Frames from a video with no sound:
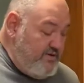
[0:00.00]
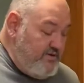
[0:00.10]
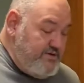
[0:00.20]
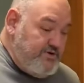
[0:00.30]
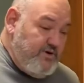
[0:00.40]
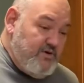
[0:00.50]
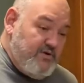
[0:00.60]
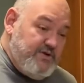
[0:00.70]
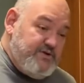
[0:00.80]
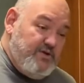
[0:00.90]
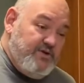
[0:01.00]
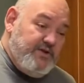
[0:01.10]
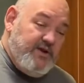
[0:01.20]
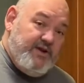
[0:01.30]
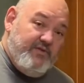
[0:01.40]
sugar and salt,
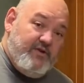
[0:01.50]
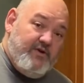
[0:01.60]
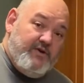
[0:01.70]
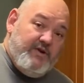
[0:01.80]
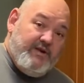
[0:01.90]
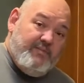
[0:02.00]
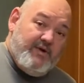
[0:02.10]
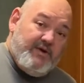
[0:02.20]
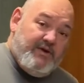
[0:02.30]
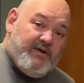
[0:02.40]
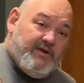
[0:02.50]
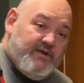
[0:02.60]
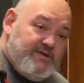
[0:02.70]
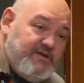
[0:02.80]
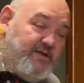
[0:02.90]
and I never heard anybody
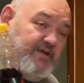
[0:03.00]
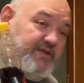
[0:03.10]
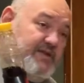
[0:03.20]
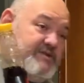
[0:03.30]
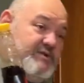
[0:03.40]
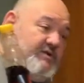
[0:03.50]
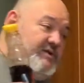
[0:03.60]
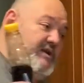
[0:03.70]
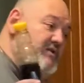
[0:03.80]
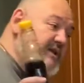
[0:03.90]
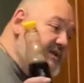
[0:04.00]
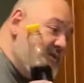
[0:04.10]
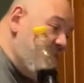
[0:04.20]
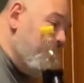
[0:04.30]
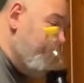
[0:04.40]
say that they saw deer eating
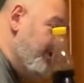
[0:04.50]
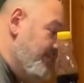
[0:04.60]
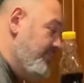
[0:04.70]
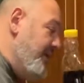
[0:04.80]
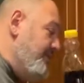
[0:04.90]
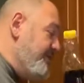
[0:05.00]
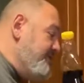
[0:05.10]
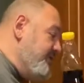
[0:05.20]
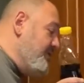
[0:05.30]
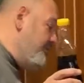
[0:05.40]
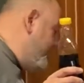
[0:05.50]
maple syrup.